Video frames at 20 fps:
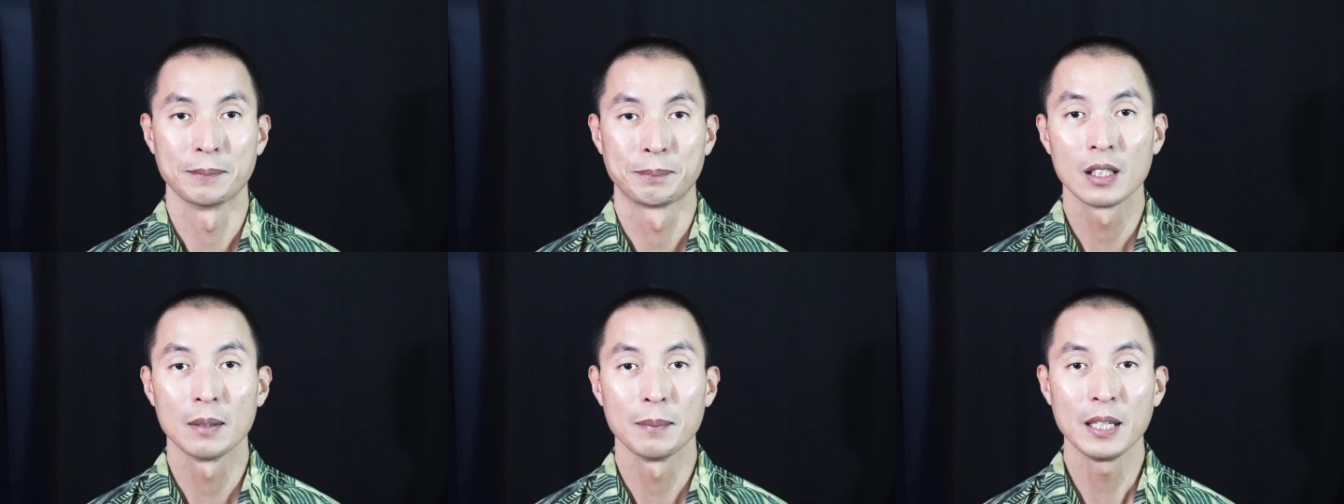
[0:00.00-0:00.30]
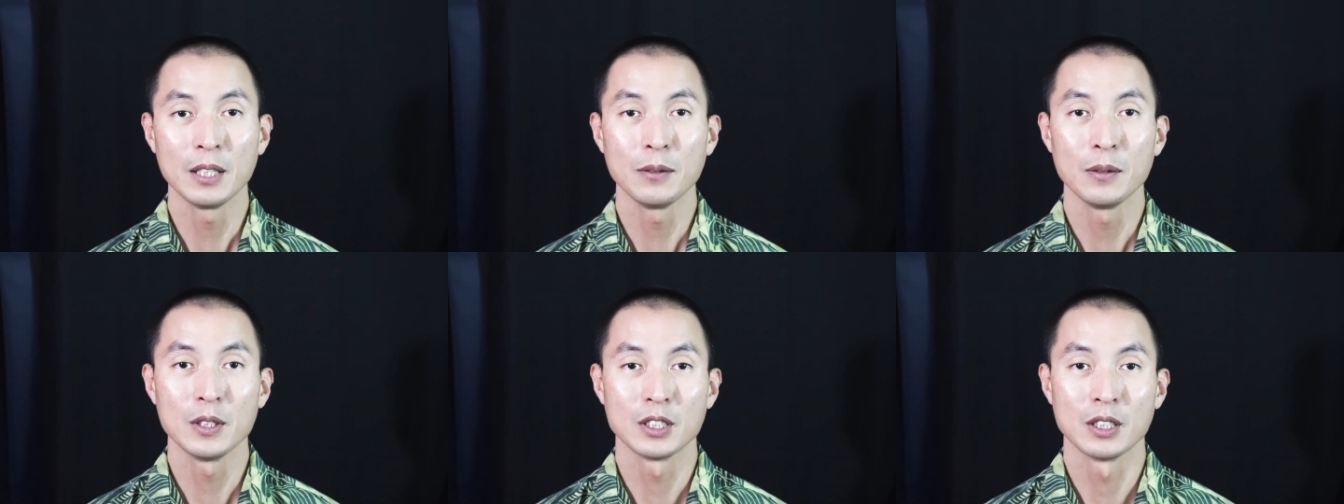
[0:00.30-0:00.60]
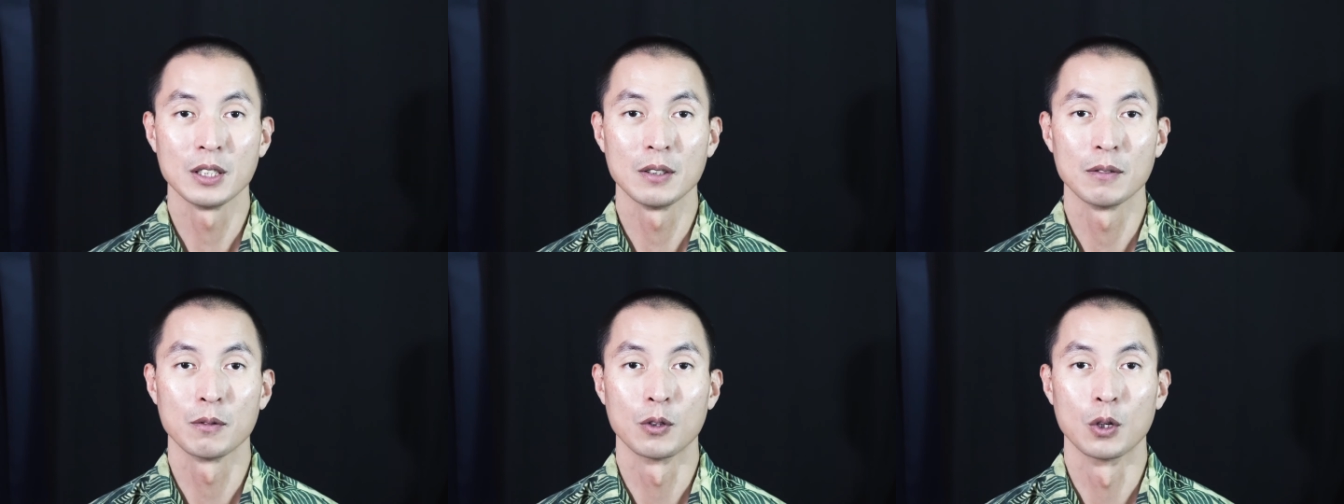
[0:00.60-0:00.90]
The main
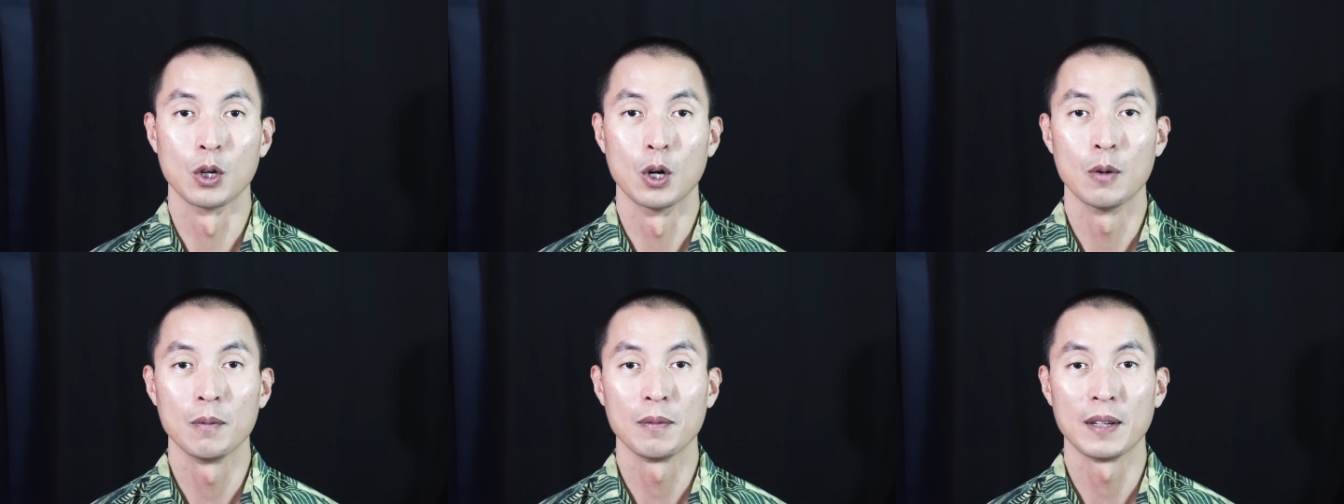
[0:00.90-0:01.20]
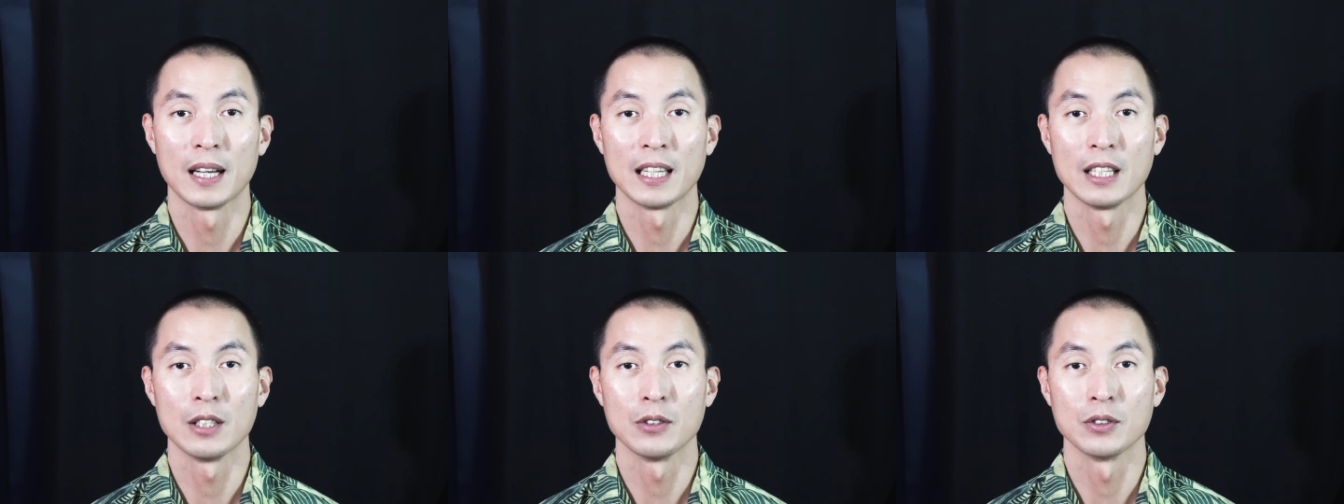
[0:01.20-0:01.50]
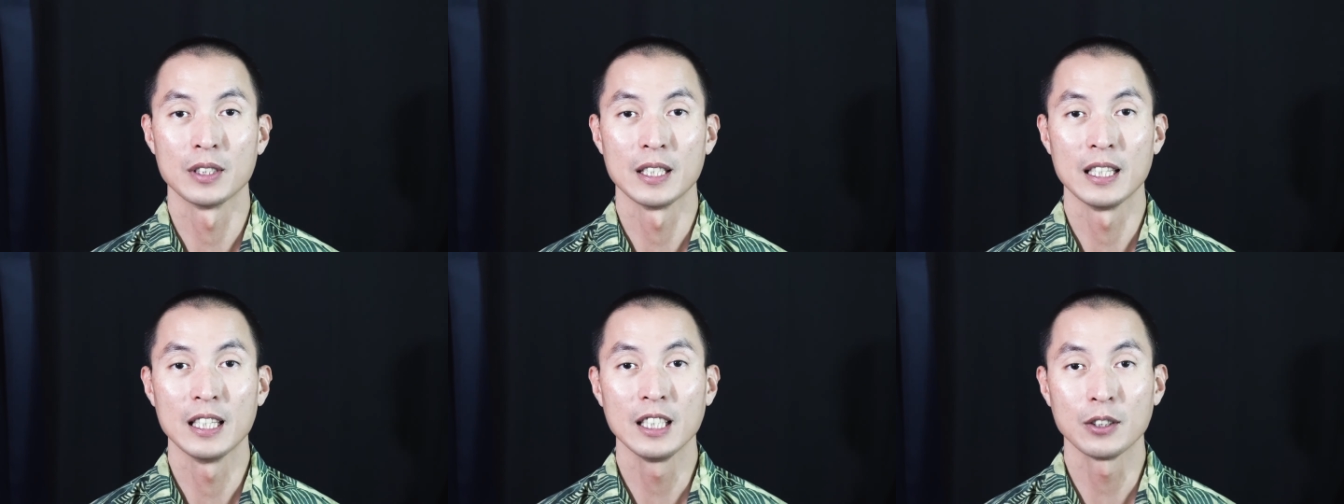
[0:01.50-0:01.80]
reason for home
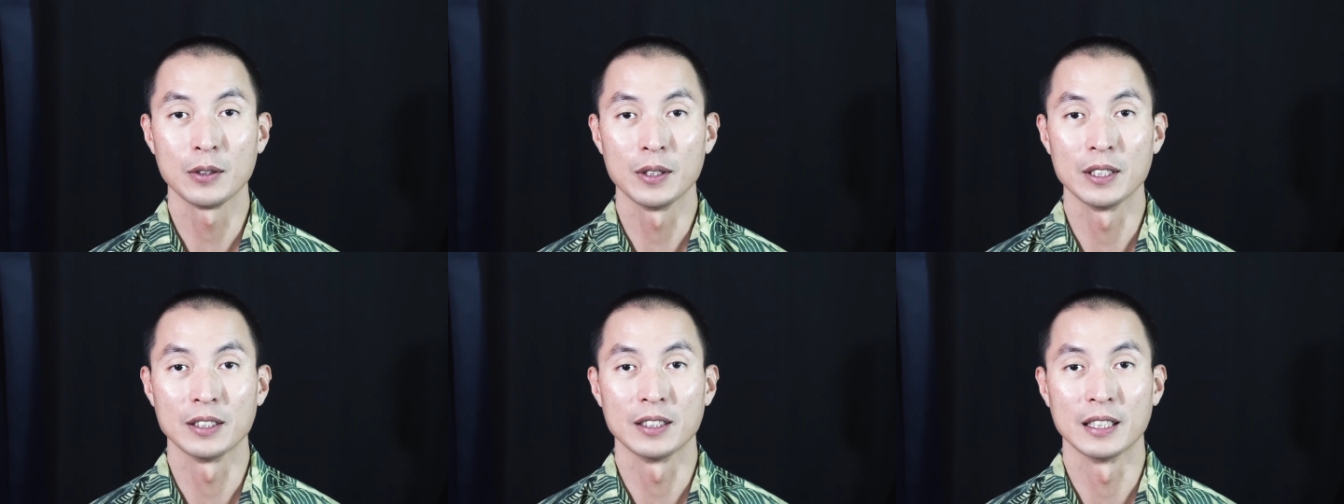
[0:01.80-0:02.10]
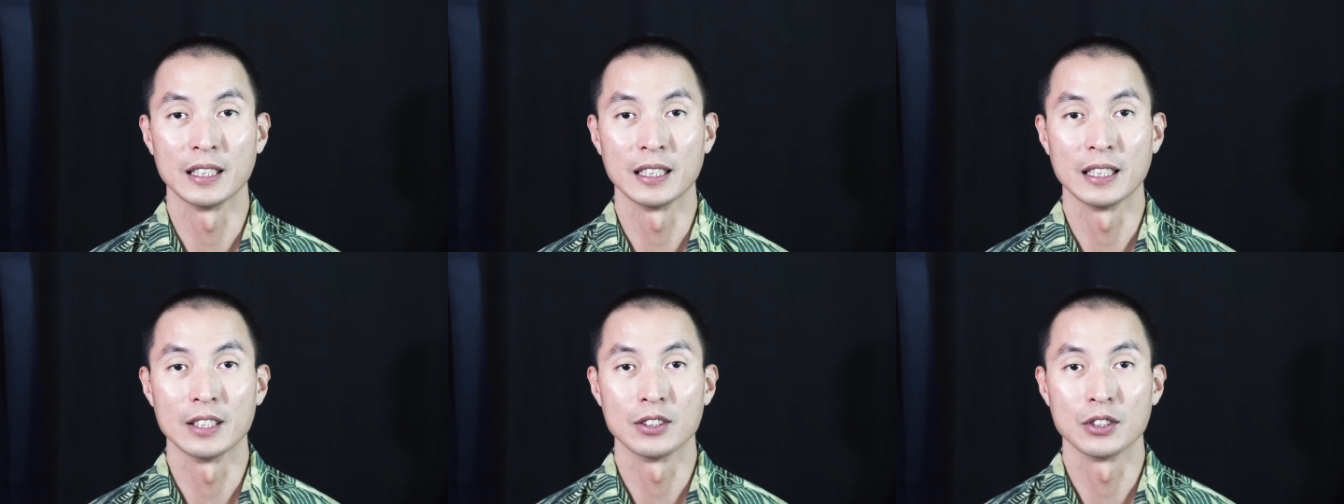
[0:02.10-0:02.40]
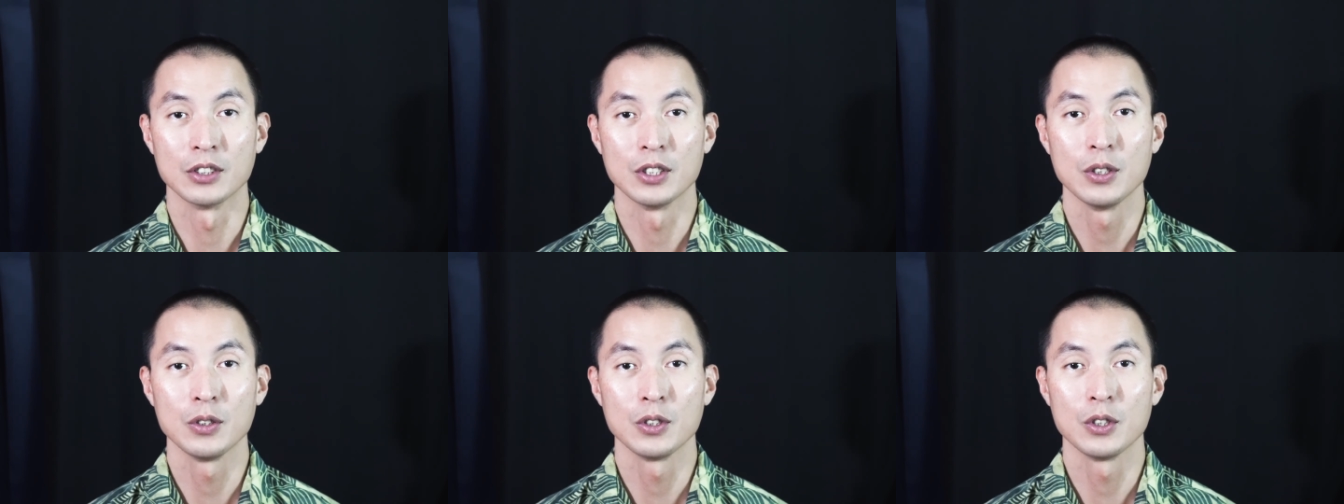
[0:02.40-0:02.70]
values increasing
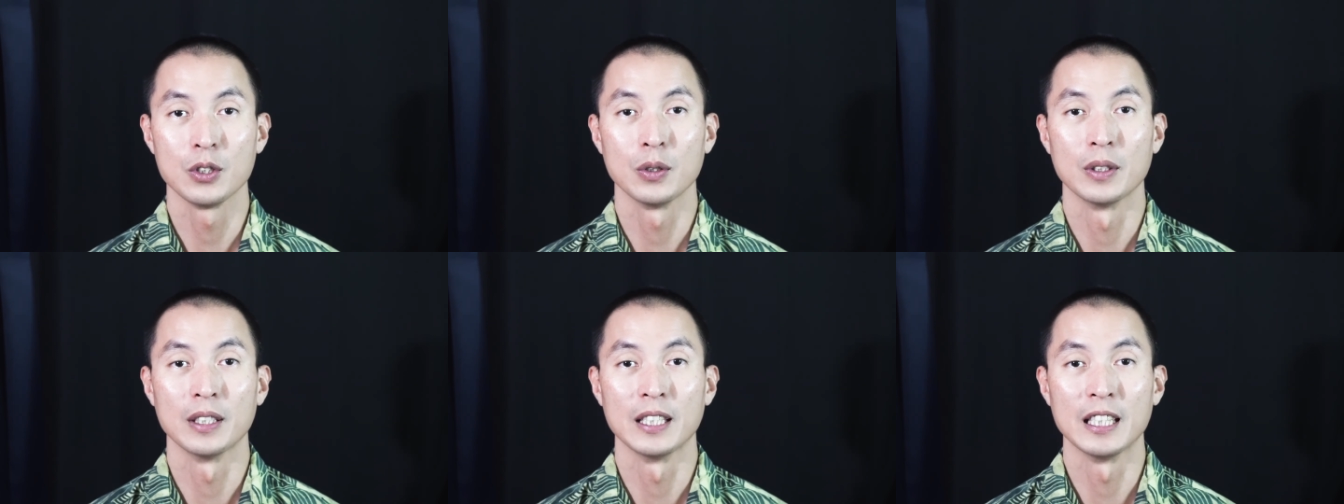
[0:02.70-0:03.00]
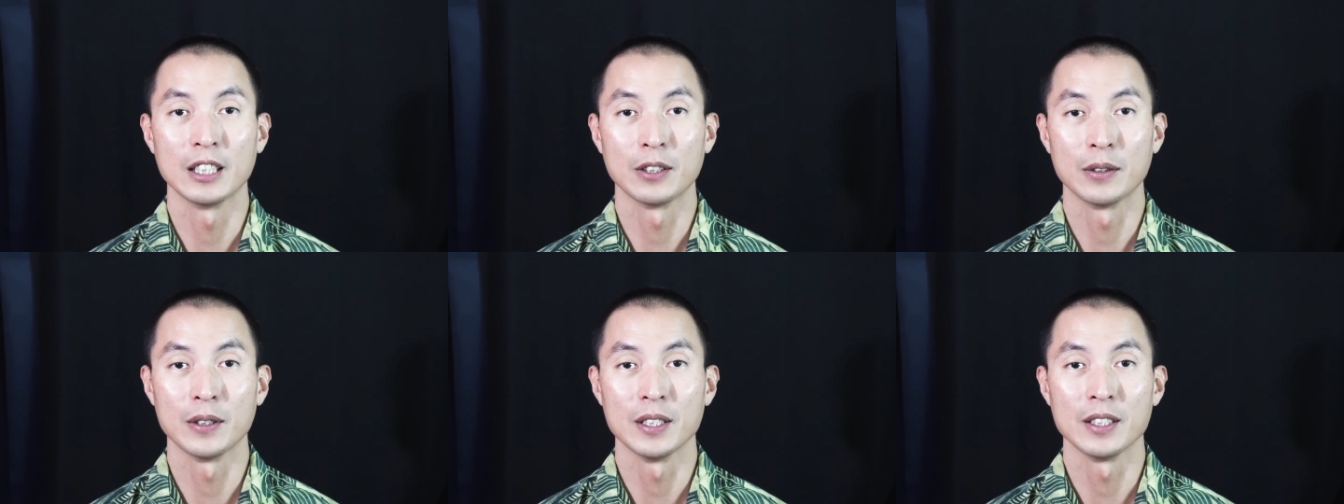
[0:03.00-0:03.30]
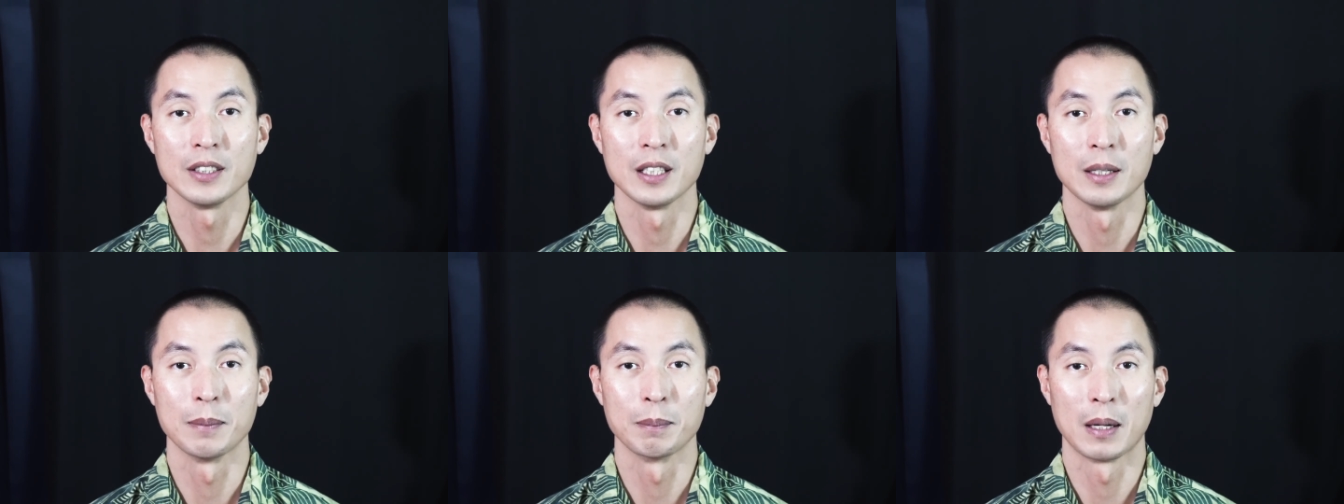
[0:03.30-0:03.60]
is due to an
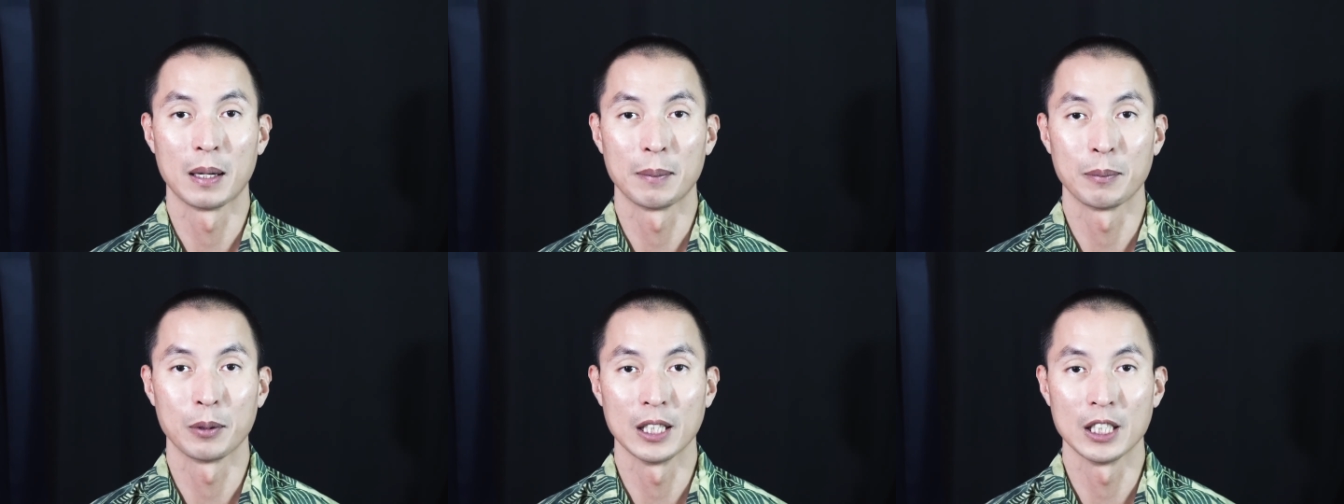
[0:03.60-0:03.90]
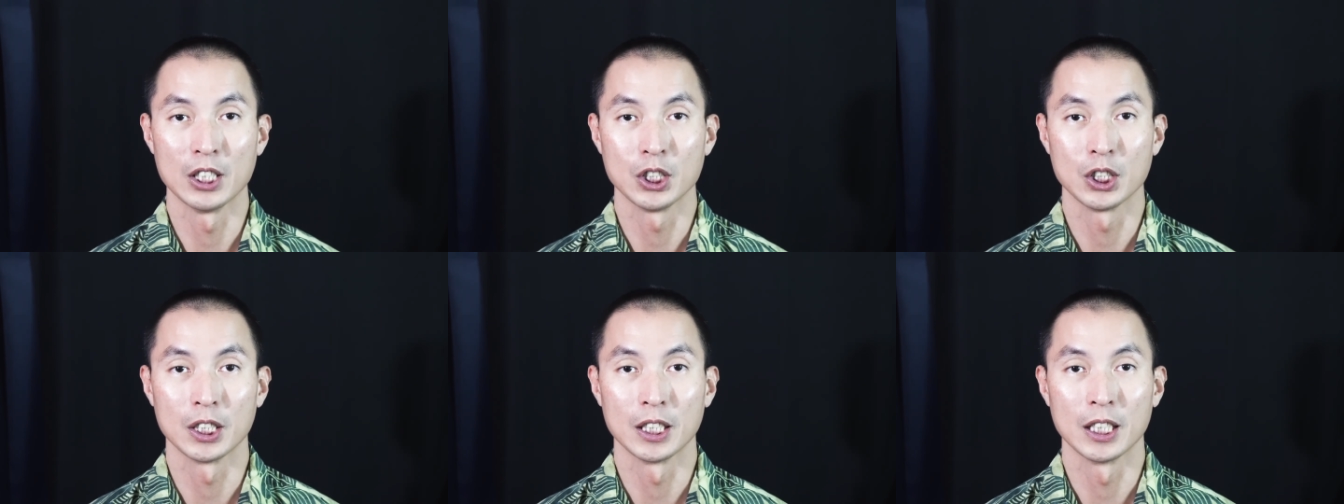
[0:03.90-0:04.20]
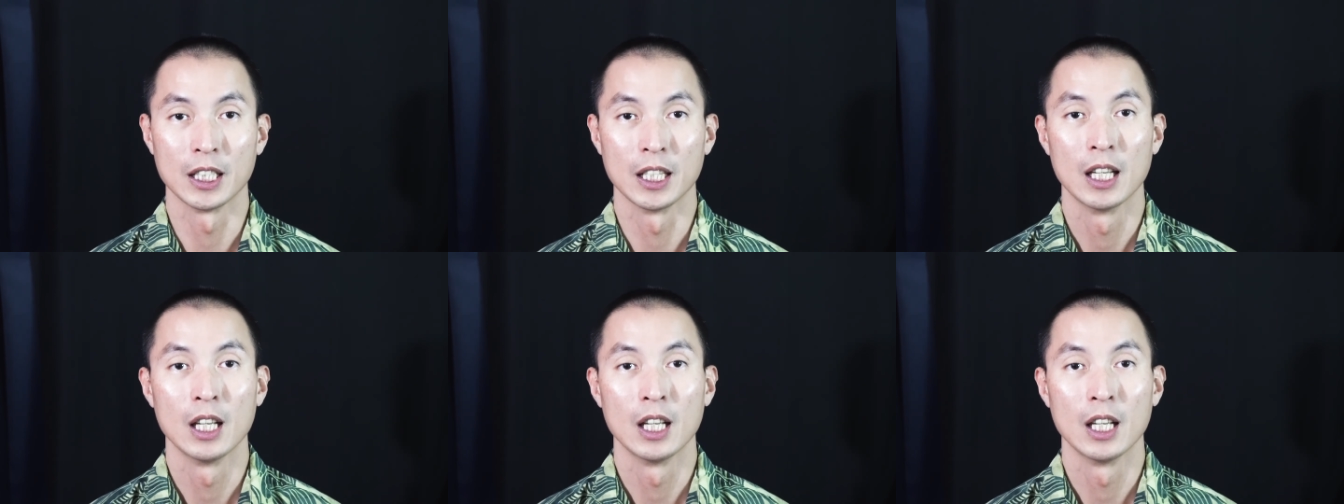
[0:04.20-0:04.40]
increase in population.